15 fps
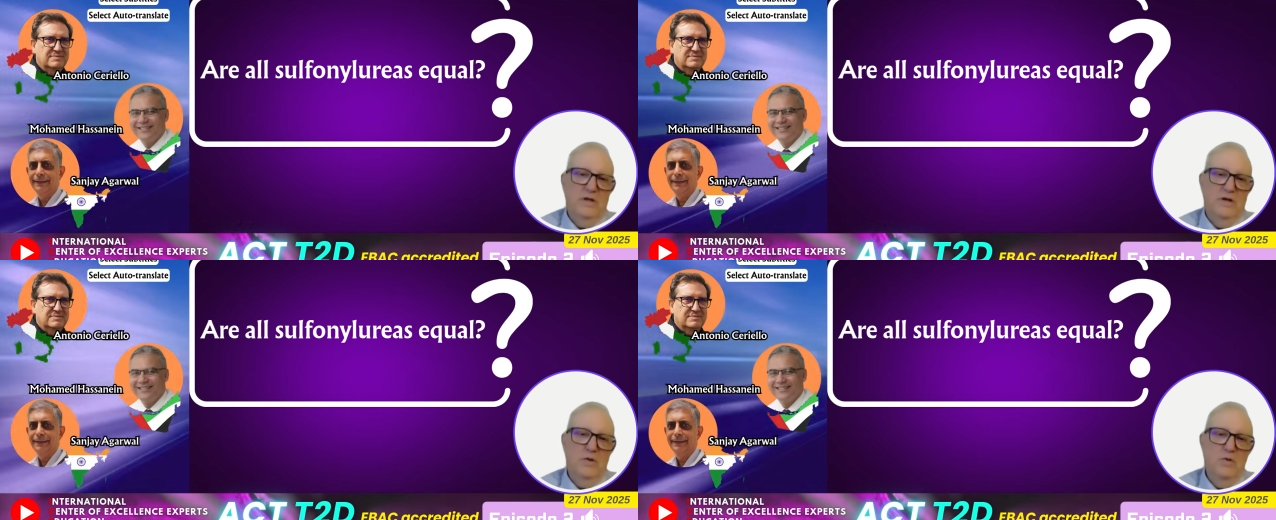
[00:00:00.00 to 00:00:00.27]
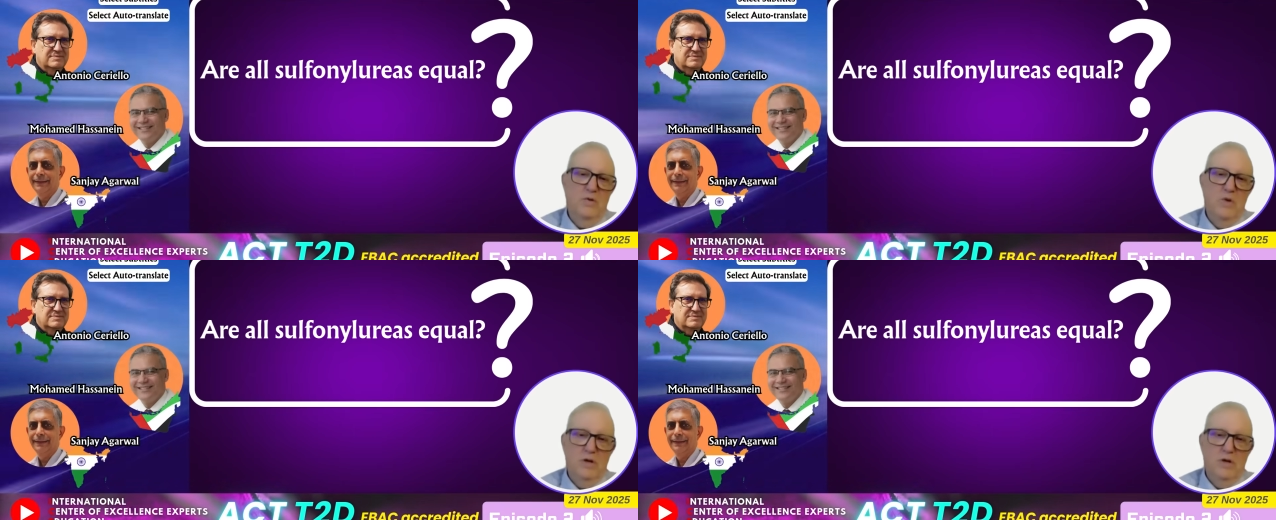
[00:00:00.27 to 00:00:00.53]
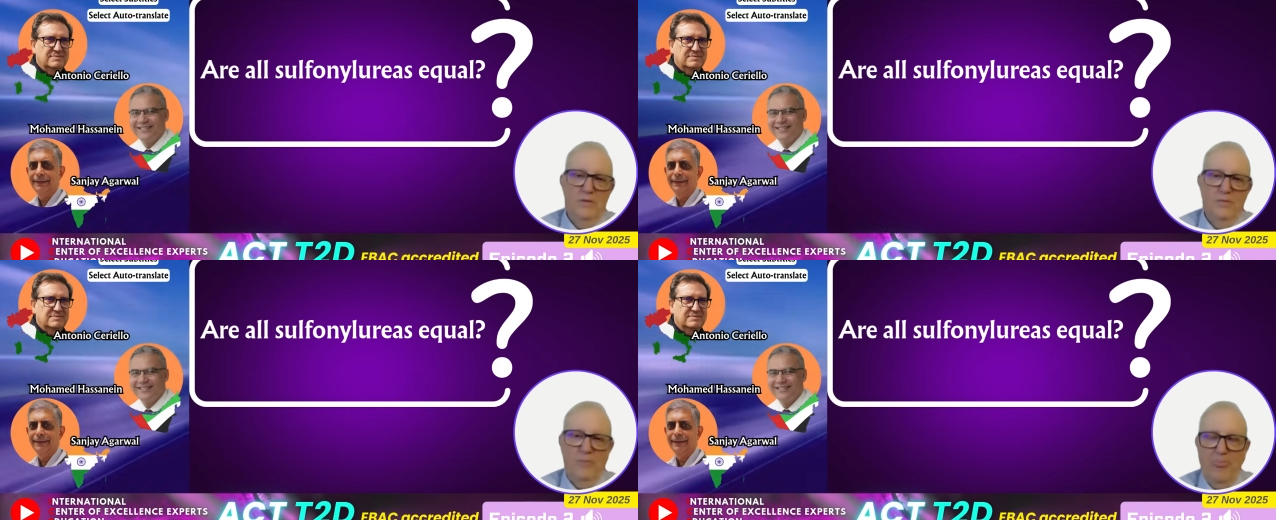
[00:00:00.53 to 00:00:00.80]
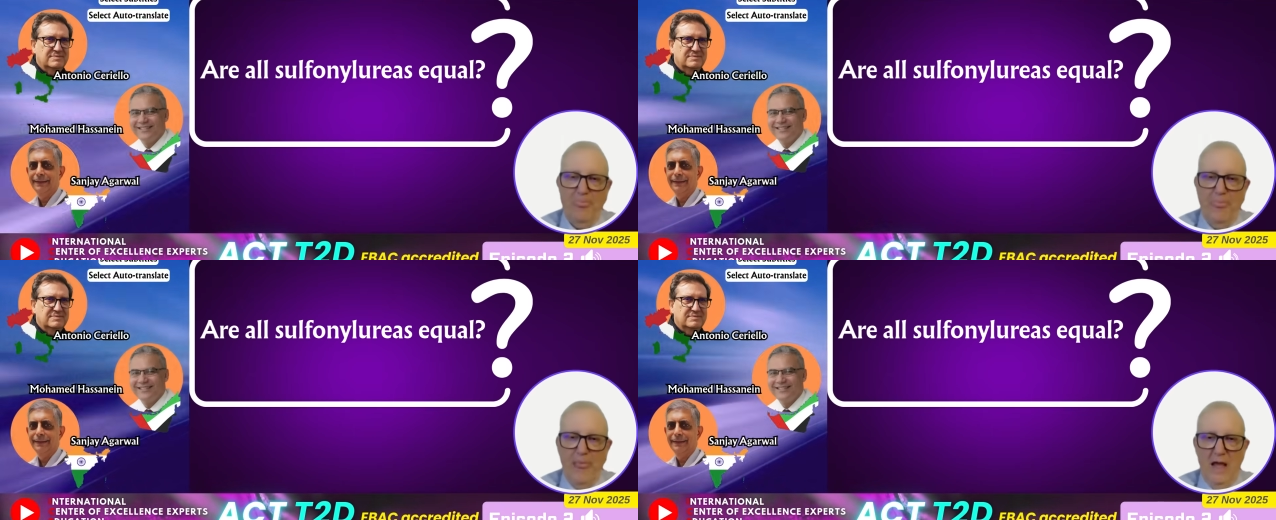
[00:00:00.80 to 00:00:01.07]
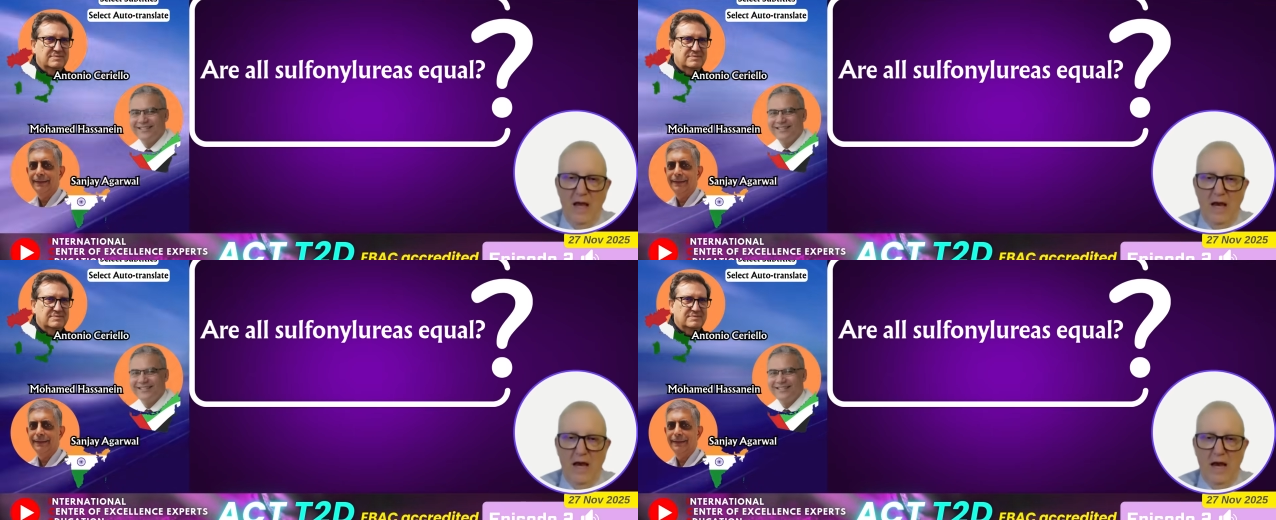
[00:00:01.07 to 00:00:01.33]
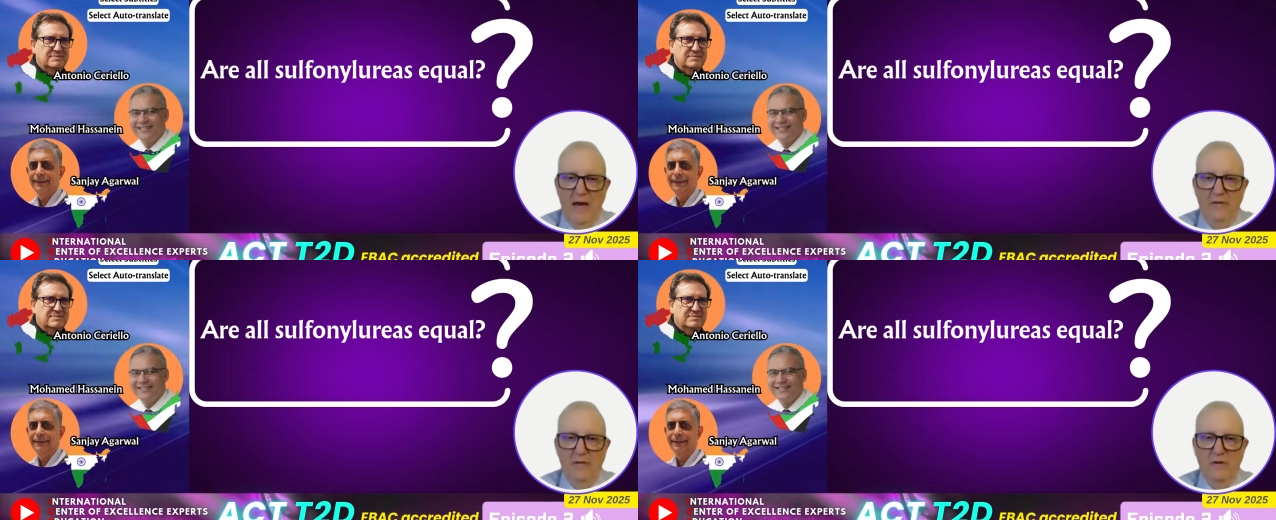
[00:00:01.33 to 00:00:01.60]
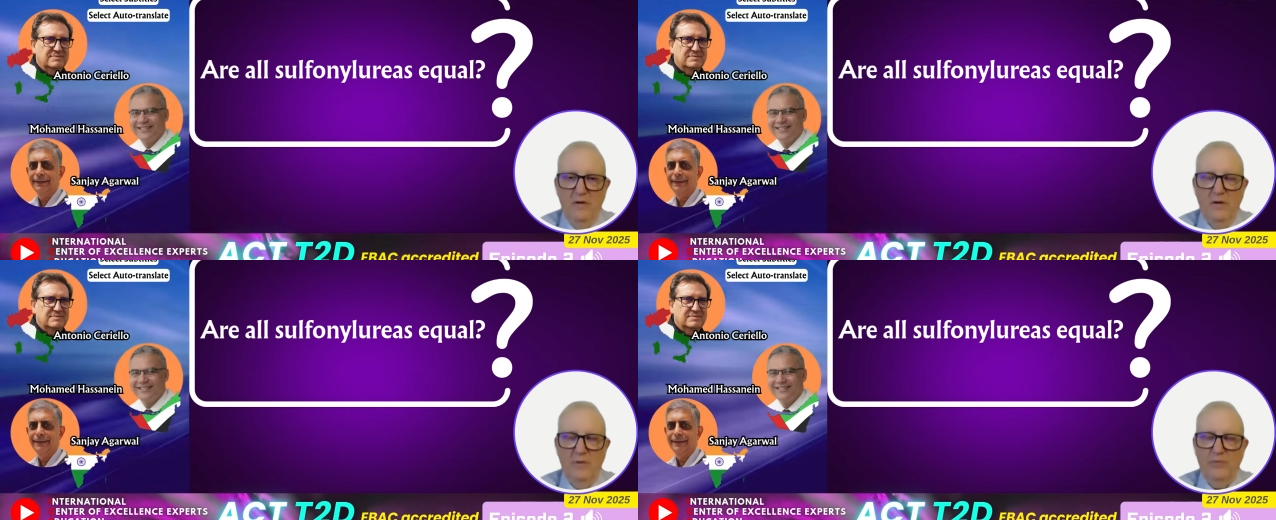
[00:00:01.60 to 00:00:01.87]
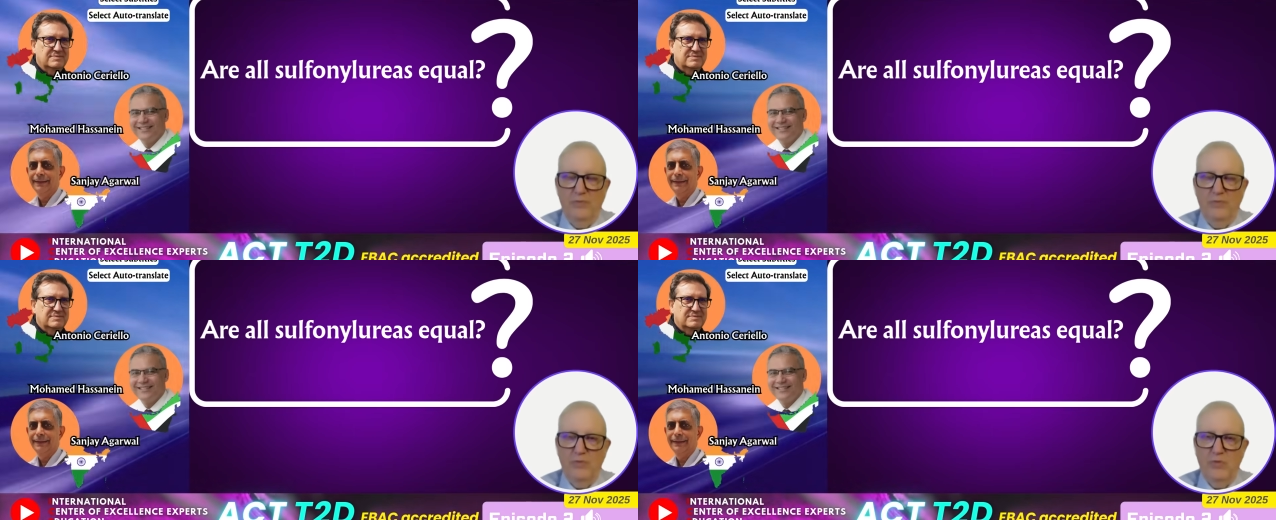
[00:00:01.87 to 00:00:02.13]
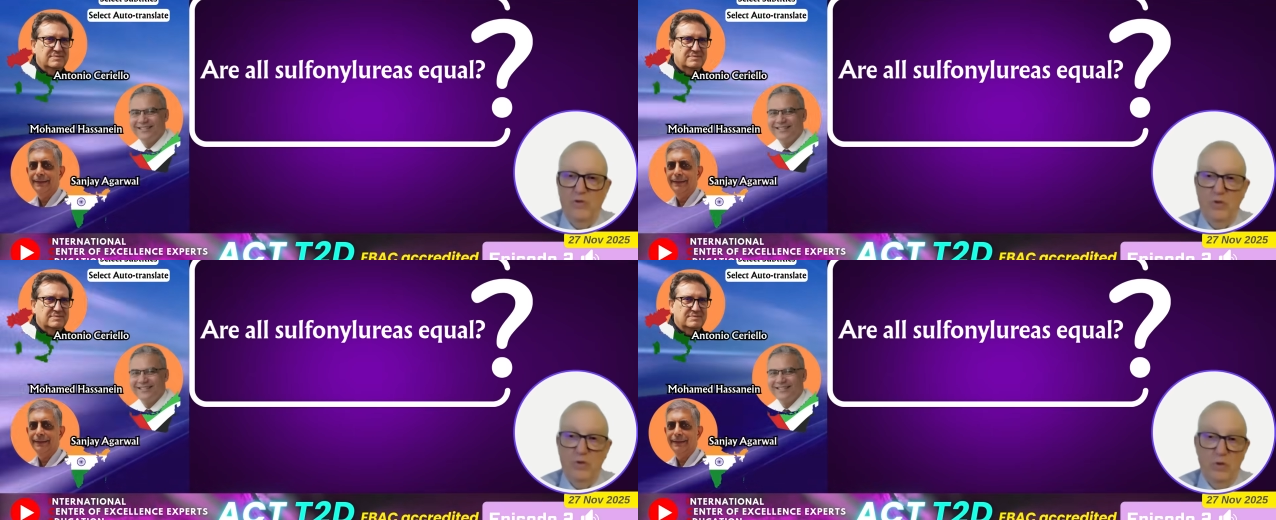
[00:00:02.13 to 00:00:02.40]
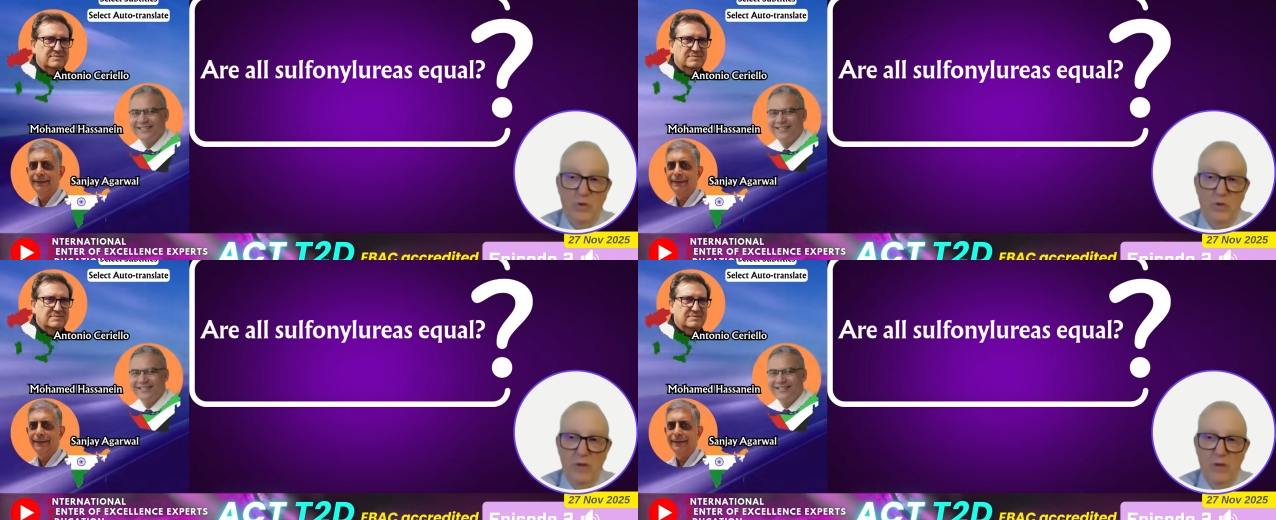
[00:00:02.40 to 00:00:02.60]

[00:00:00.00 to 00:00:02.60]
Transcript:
Speaker 1: are equal. And uh, we have to